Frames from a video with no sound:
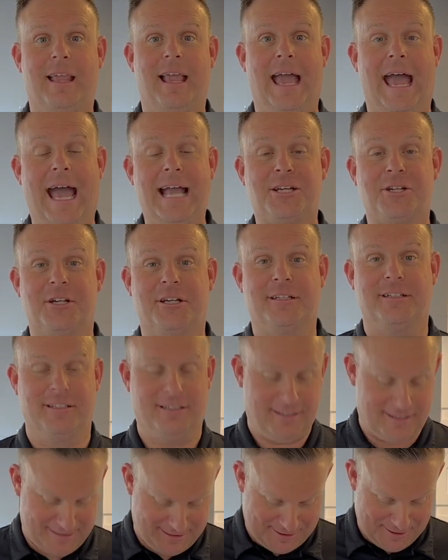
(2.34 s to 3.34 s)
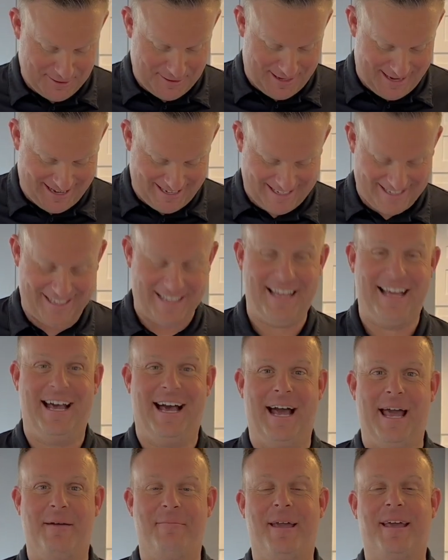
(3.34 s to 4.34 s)
Action. So
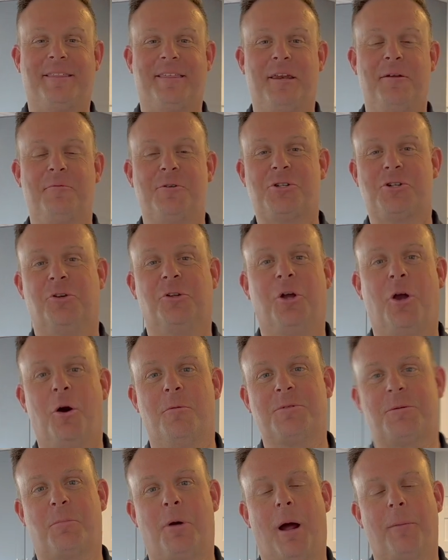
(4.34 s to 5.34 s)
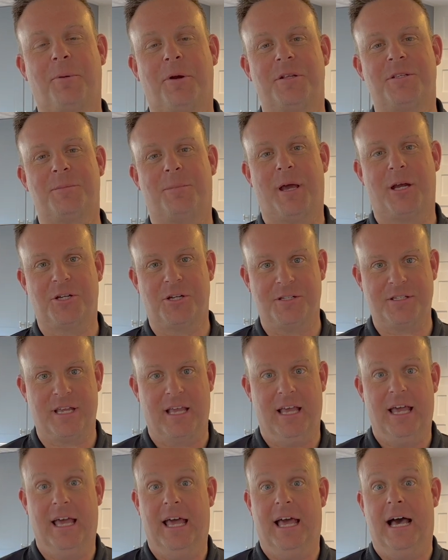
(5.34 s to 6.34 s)
I'm Anthony with Sherlock Holmes Property Inspections.
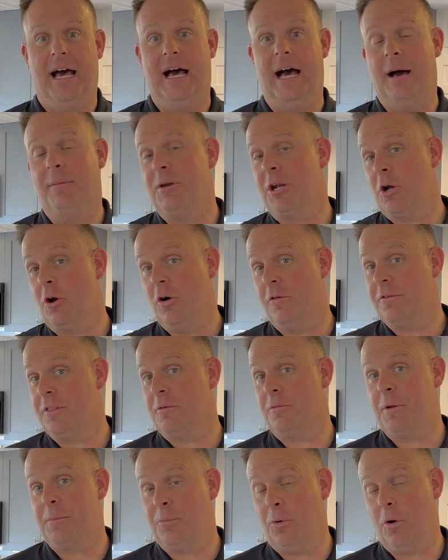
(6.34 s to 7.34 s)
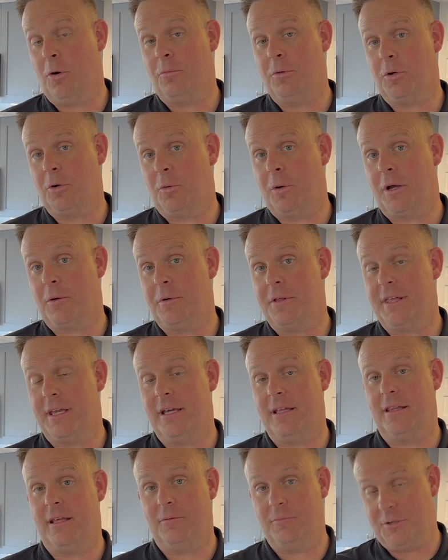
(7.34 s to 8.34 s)
I'm going to go over the report real quick with you,
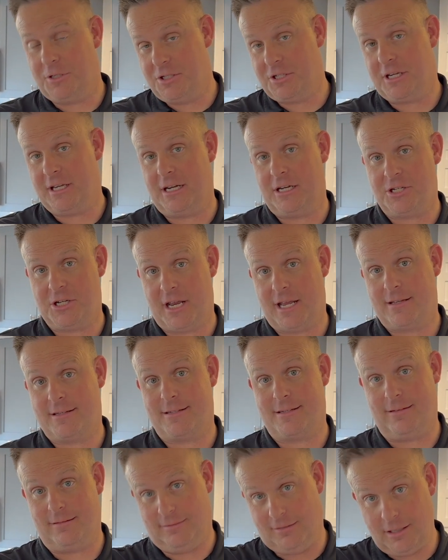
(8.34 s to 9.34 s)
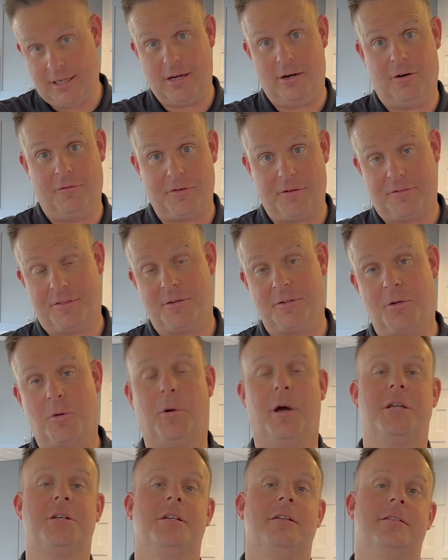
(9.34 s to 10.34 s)
and then when you get a chance to look it over, if there's
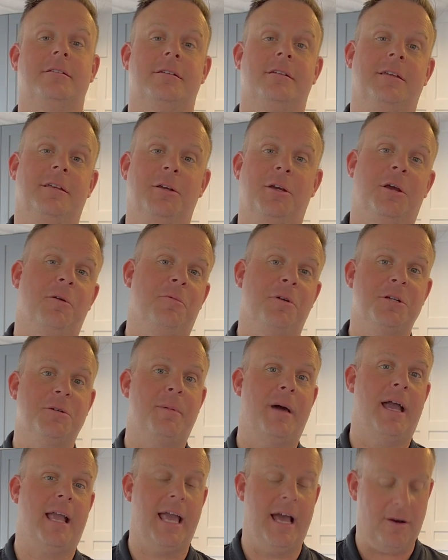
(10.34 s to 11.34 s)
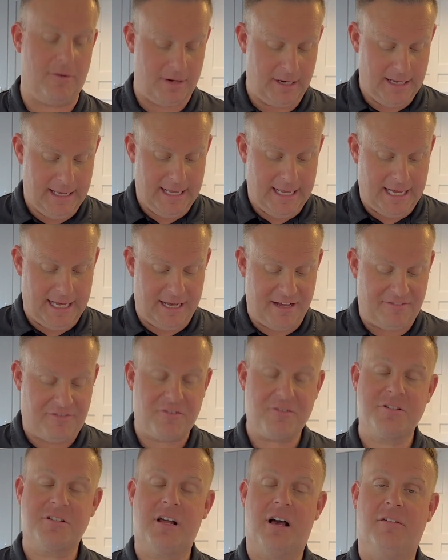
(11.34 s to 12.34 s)
questions, you can reach back out.
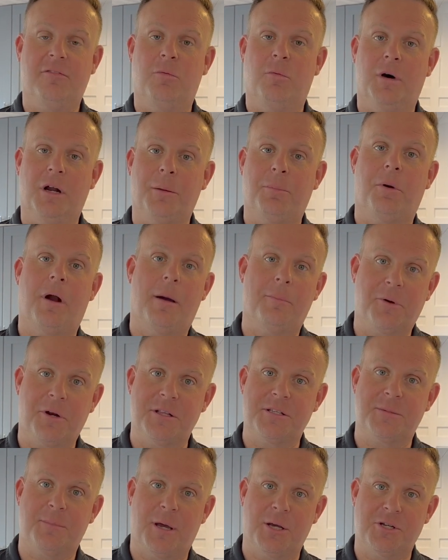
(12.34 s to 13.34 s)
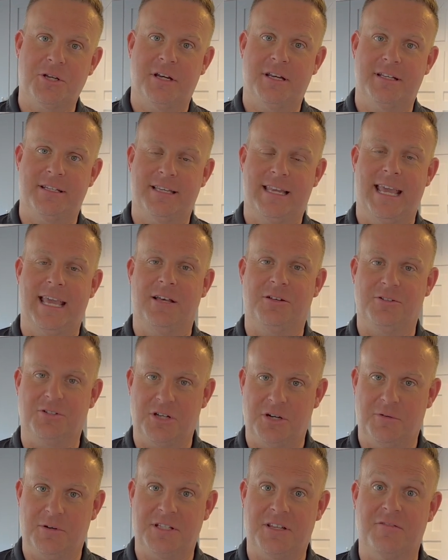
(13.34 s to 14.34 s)
First off, what a property inspection entails. You
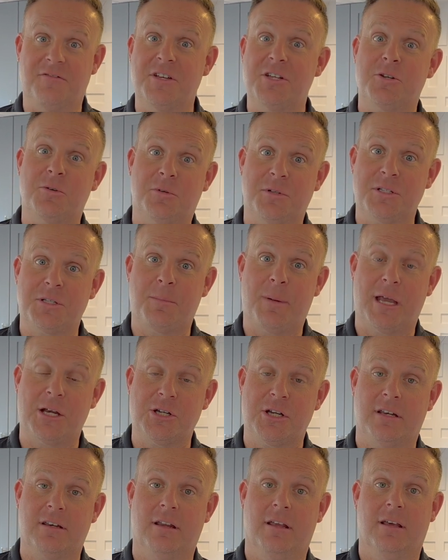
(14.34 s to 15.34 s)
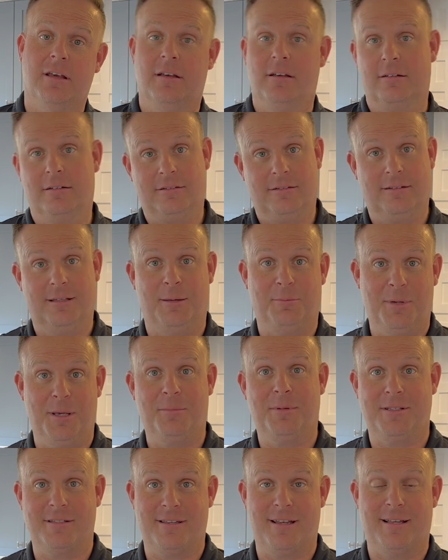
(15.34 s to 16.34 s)
know, it's a visual inspection. The
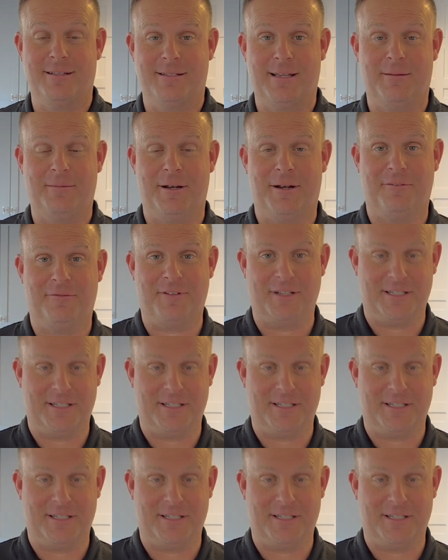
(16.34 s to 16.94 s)
beeping's not stopping off.